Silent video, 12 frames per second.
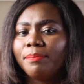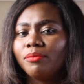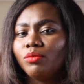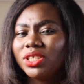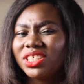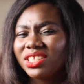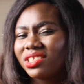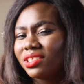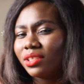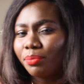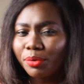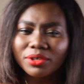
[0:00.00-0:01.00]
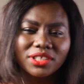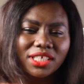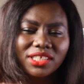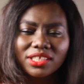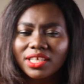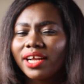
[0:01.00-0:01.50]
which is, the
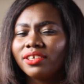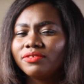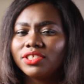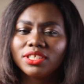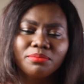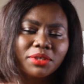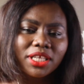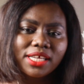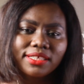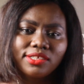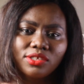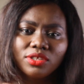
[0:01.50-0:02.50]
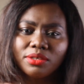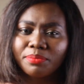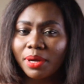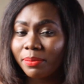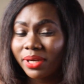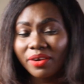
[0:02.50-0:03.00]
process is kind of similar to the
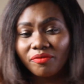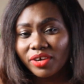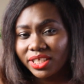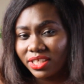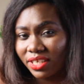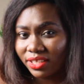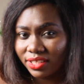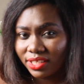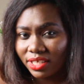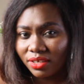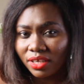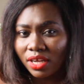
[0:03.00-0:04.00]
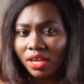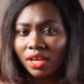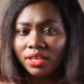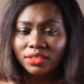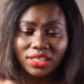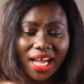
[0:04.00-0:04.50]
permanent residency
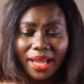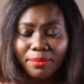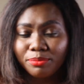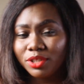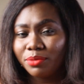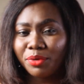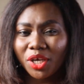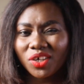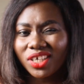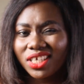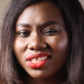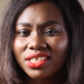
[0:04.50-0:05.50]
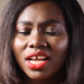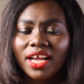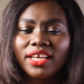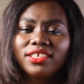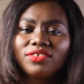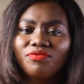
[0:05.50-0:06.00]
type, to be honest.
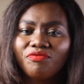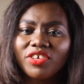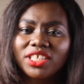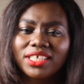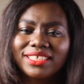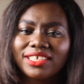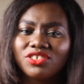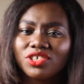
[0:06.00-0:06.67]
The visas are